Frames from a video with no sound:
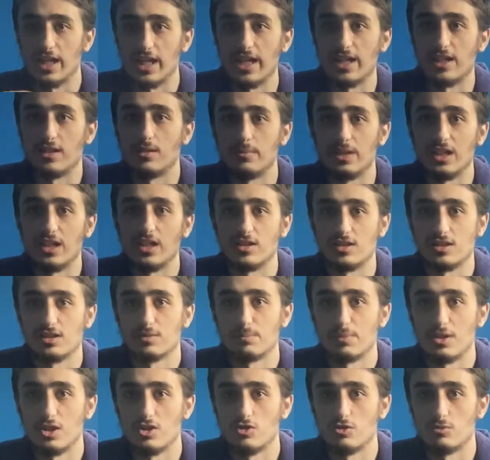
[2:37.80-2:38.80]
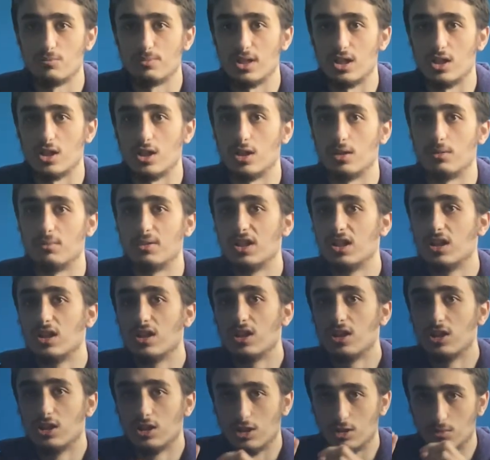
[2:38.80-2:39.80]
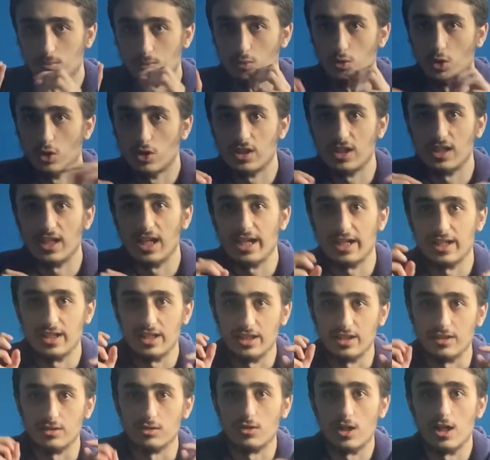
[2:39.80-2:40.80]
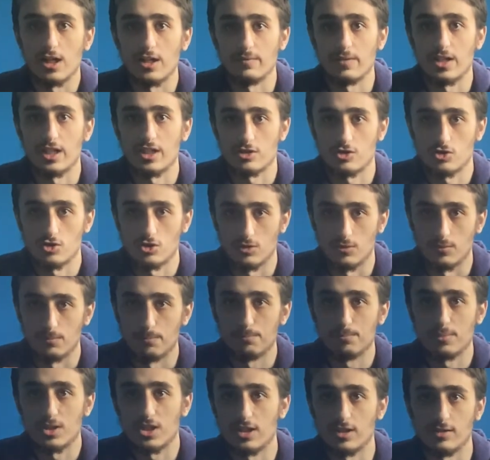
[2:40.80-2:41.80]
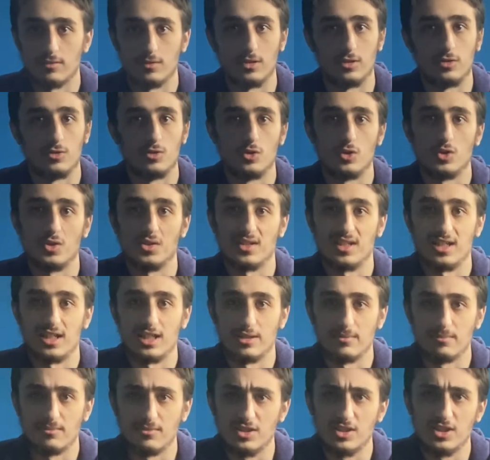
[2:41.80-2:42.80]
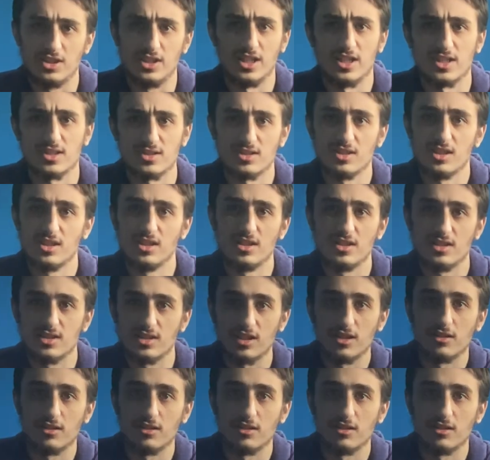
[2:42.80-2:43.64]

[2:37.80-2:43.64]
animated SpongeBob looking at a live-action pilot who I'm guessing is a